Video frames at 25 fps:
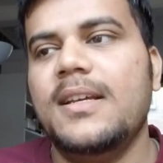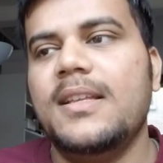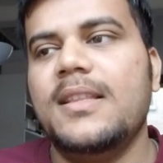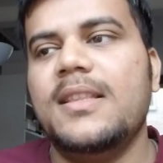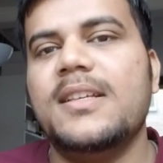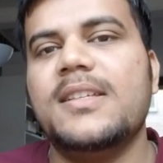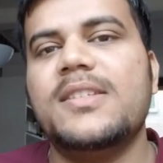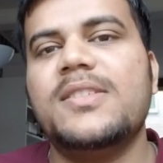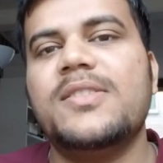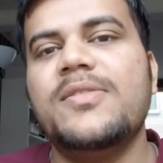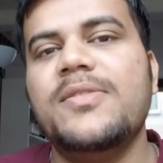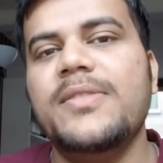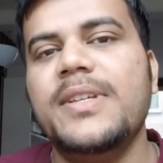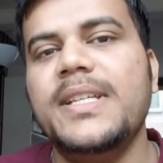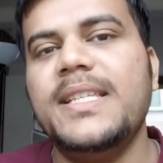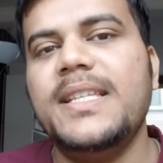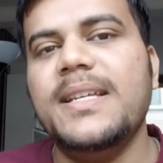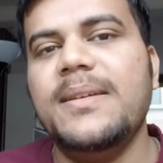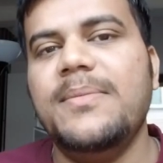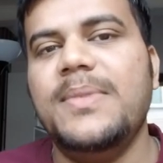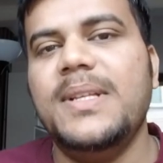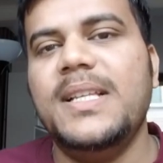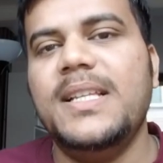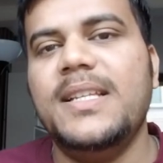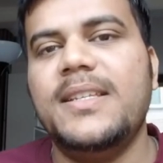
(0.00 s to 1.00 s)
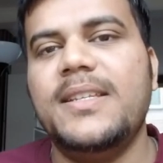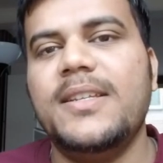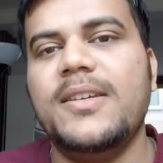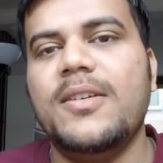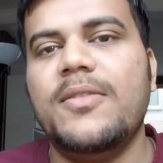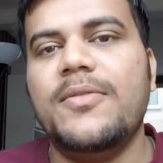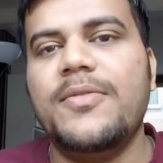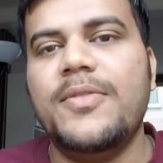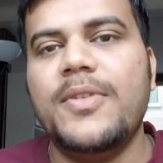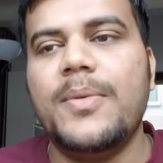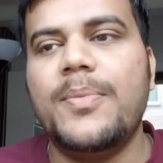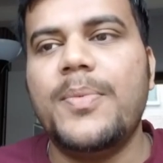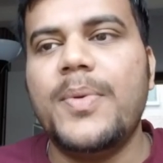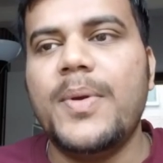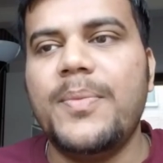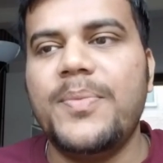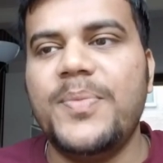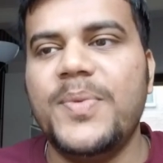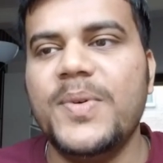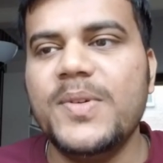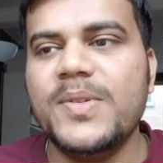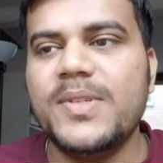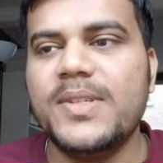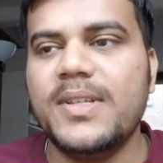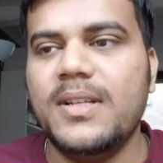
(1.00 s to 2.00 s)
the suitability of your
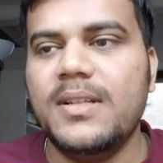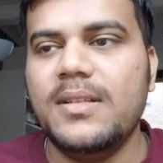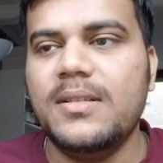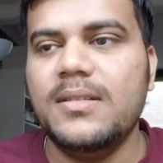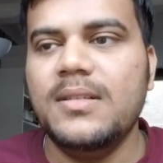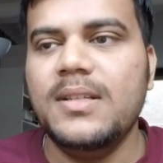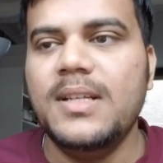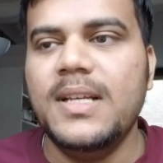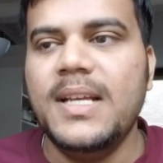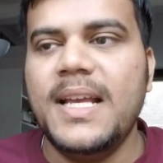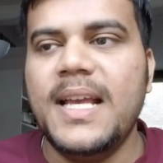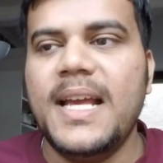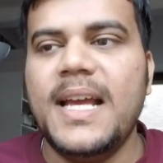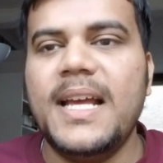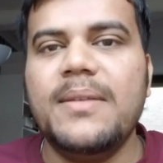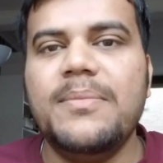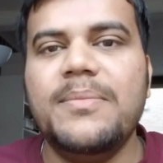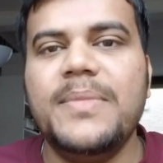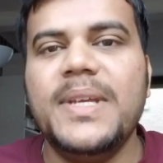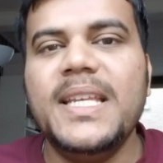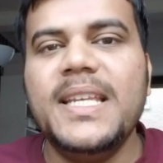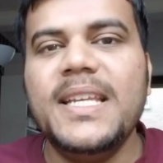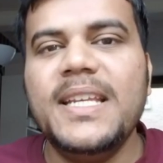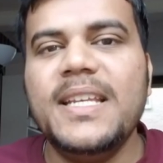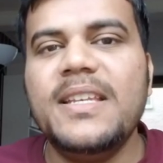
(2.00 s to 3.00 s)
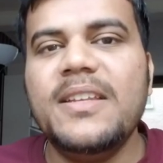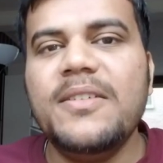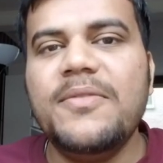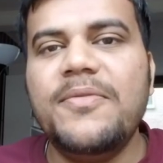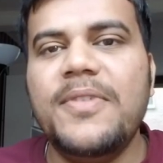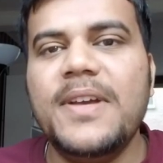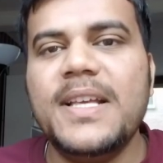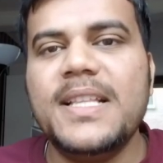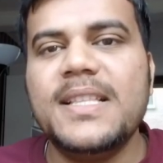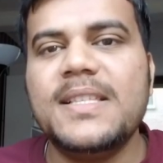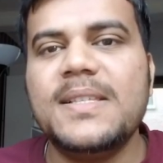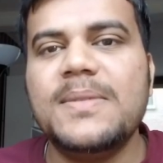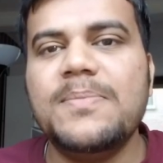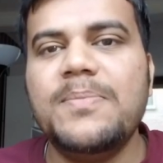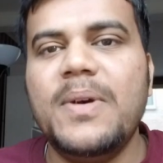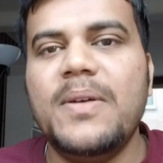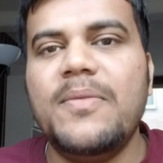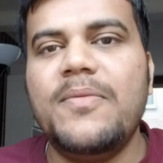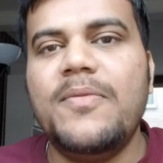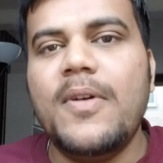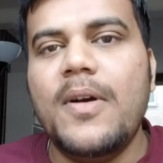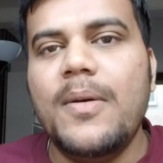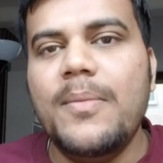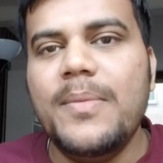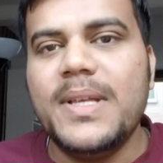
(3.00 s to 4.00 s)
proposal and mini defense
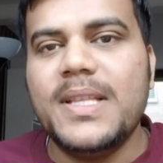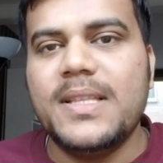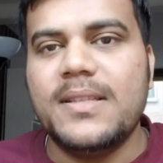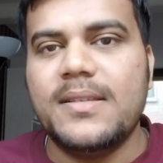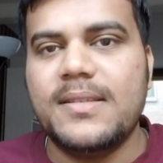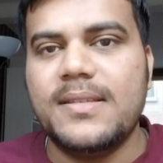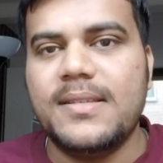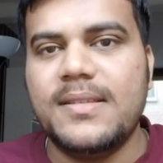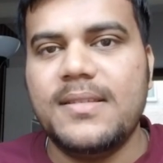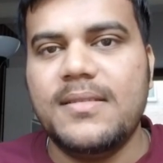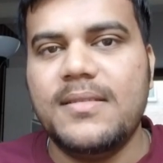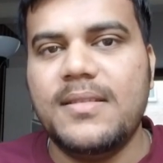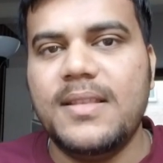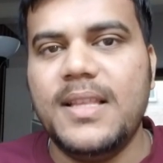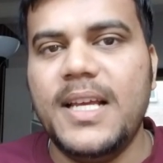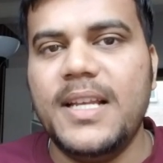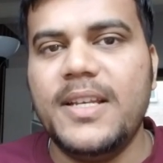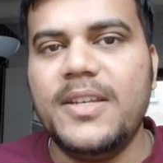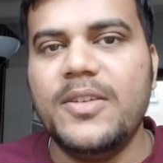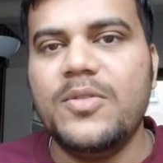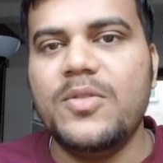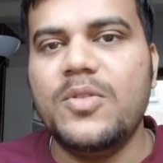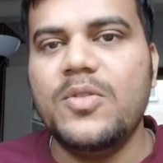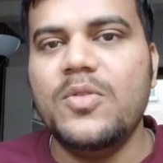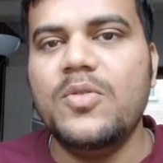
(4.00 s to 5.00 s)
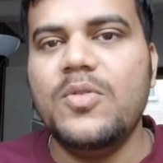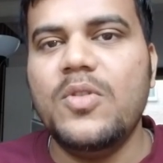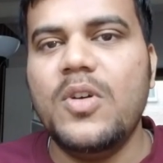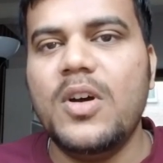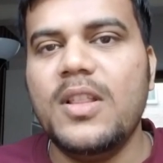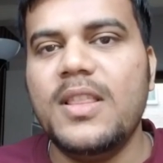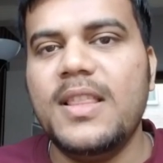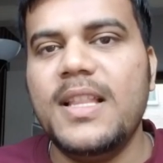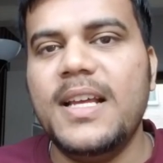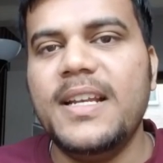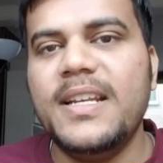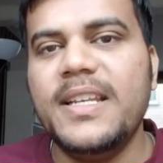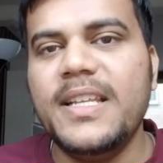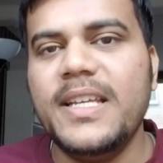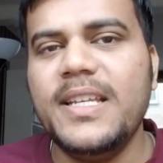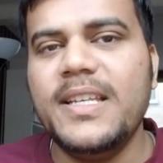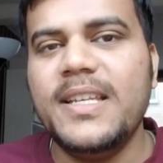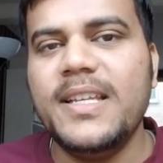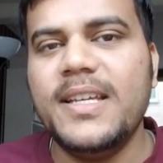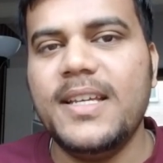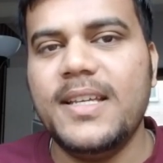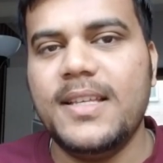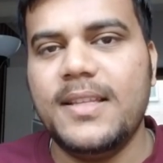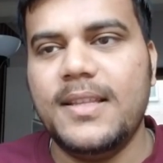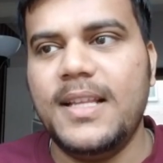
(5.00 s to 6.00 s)
performance that you do on the
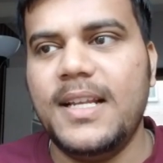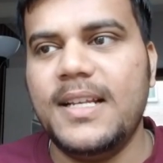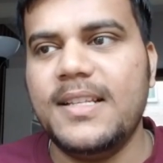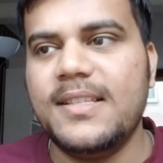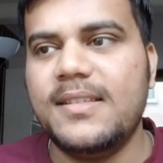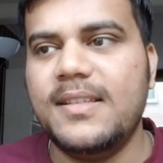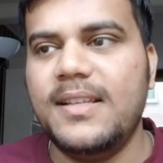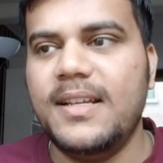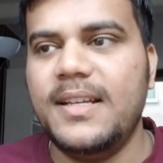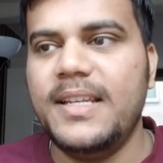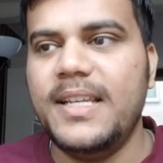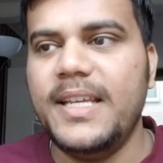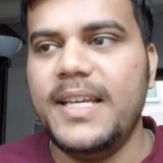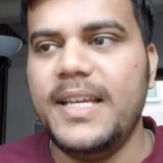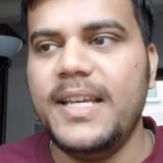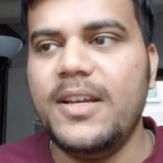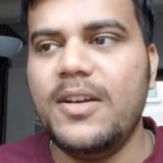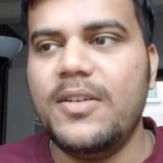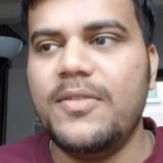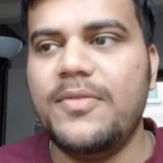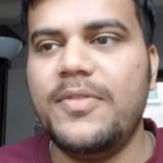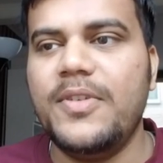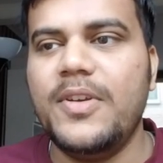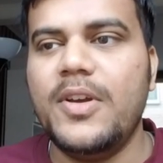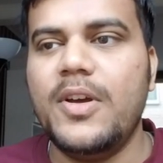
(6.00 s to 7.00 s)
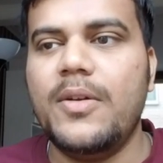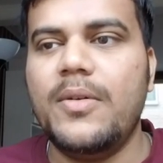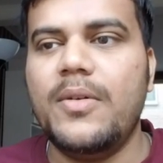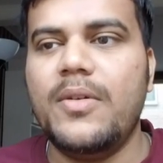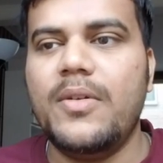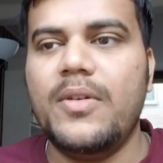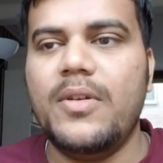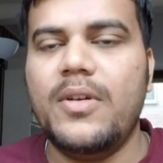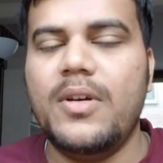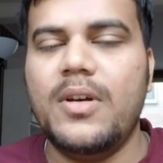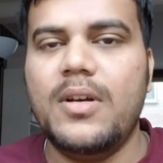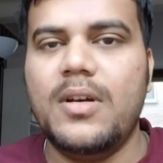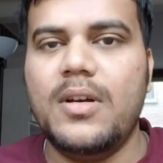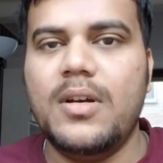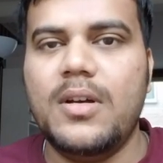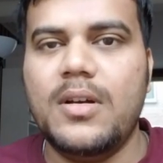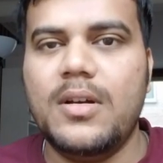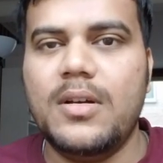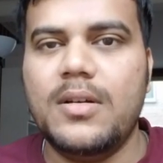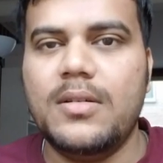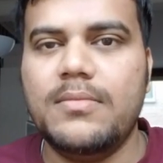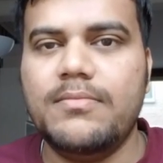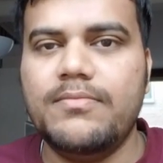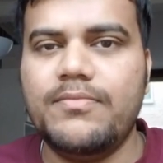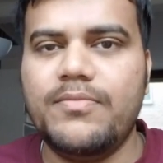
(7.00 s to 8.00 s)
D-Day, that is the day of
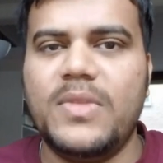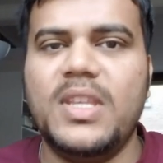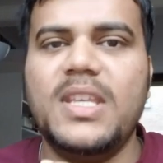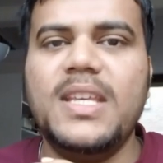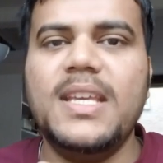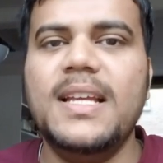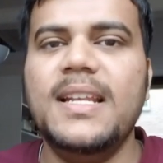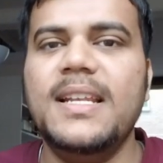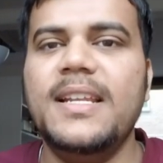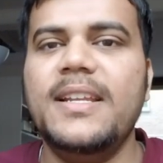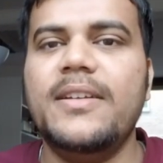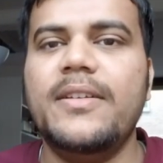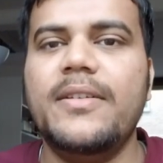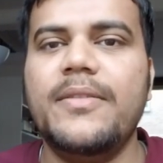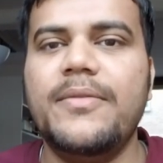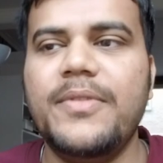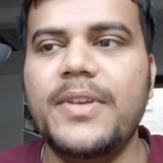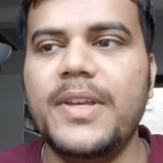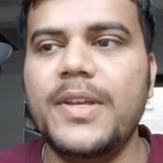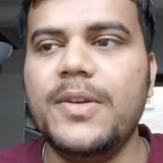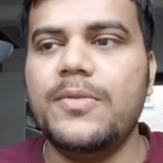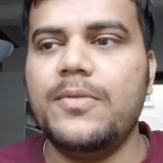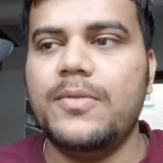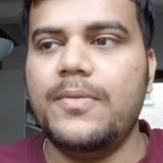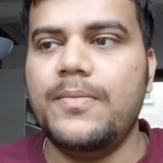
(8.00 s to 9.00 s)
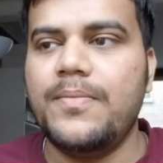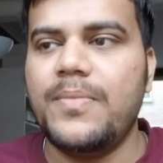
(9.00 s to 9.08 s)
your yearly review.